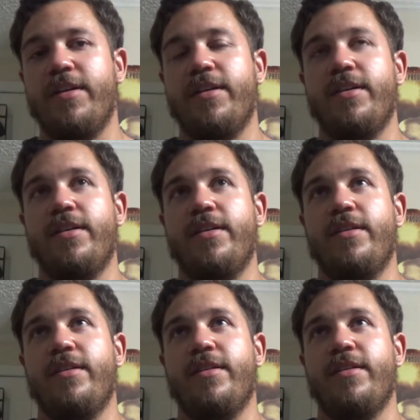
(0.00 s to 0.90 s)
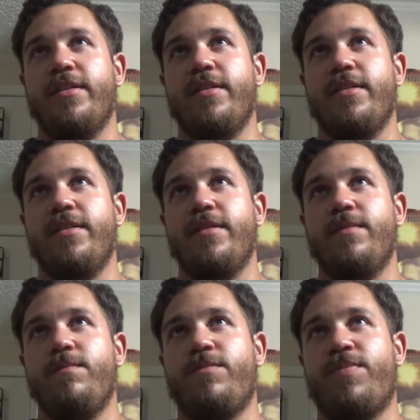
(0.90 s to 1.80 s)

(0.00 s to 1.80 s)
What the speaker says: (silence)